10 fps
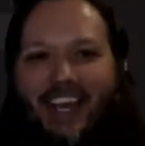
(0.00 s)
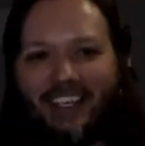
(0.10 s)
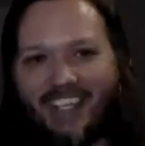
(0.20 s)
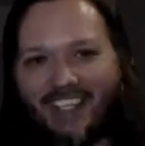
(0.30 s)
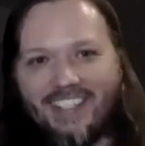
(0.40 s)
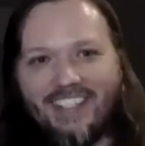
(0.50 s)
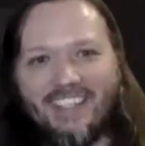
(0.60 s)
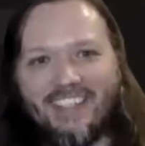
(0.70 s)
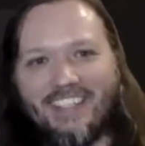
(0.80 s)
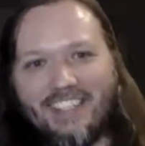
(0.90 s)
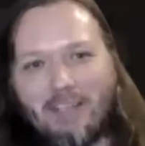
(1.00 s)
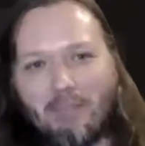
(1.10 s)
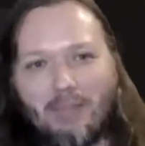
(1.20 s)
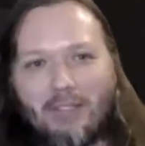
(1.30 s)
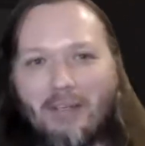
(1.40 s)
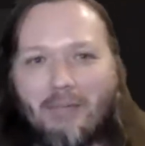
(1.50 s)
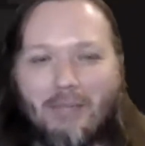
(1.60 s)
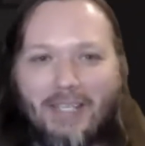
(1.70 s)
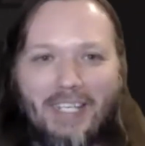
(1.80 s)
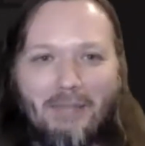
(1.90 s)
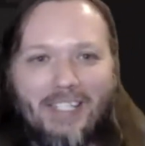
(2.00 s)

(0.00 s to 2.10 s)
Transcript: you can't see nothing. It's getting blurred out by my camera.